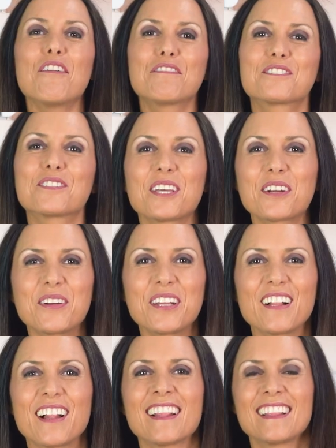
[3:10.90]
off to the
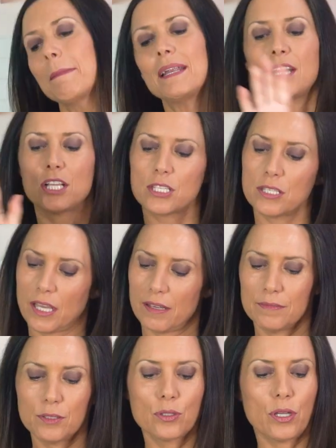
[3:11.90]
grill. But not
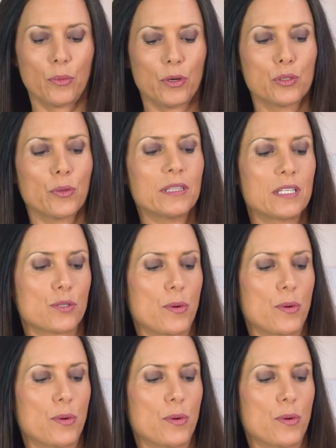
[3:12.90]
today. Today we're doing this